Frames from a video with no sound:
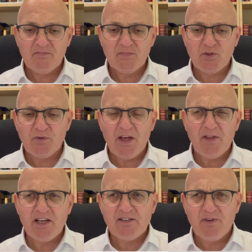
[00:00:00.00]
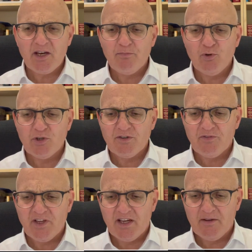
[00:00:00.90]
So that is a very important
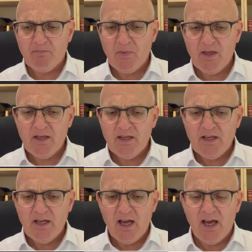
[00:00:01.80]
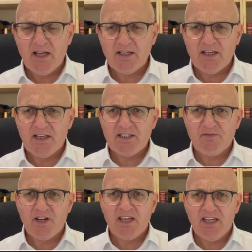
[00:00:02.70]
thing. And it's a
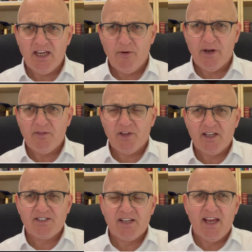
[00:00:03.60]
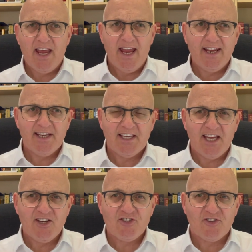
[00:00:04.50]
very caring thing. It's an
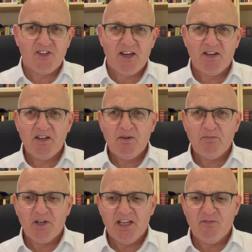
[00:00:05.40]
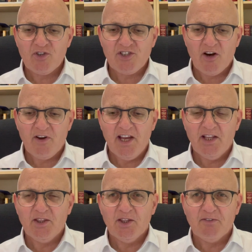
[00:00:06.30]
indication that believers are
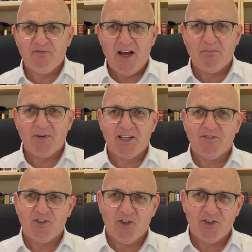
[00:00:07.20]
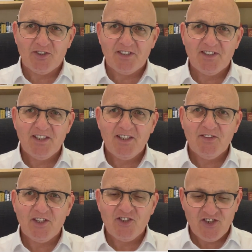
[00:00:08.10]
in the family of God.
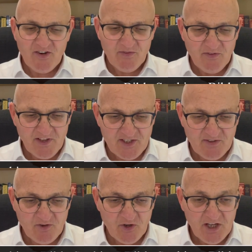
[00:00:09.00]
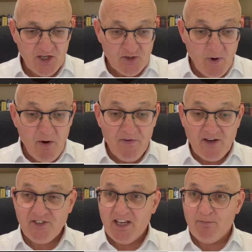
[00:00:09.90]
they share in the things of God. So our
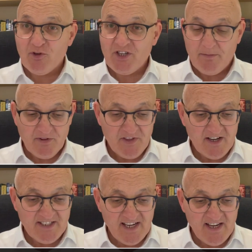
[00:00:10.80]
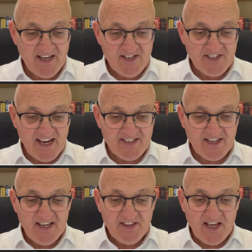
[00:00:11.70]
verse in Hebrews chapter 13 says
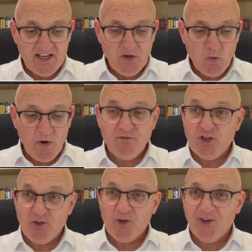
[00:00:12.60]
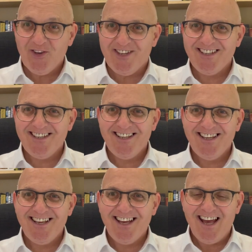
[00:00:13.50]
that we've to do good
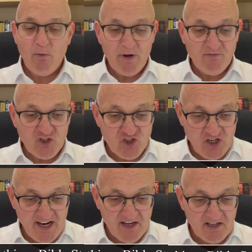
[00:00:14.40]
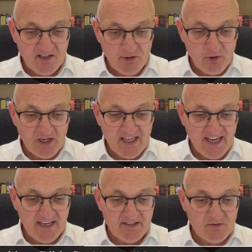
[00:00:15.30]
and we've to share,
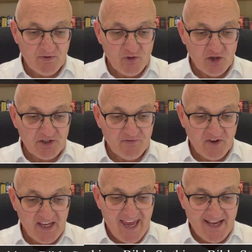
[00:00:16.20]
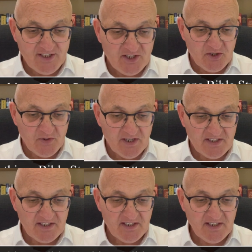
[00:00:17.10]
communicate. We've not to forget to it
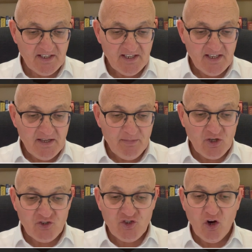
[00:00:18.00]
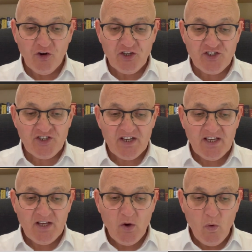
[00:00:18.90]
because God is
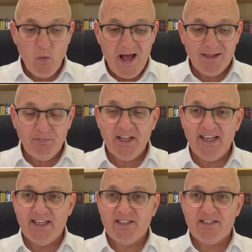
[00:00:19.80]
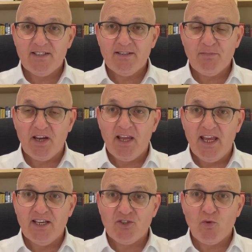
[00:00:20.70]
well pleased. But
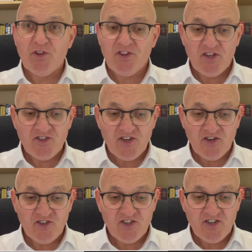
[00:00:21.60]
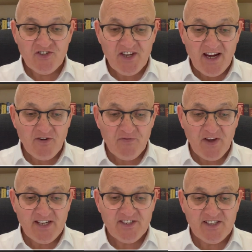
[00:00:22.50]
it's with such
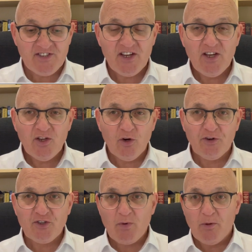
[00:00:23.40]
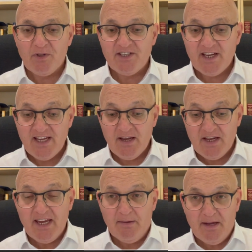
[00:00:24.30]
sacrifices God is well pleased.
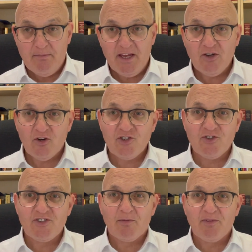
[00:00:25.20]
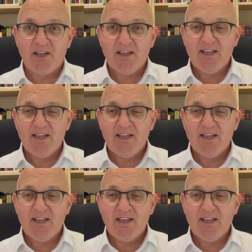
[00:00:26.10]
It may cost you something.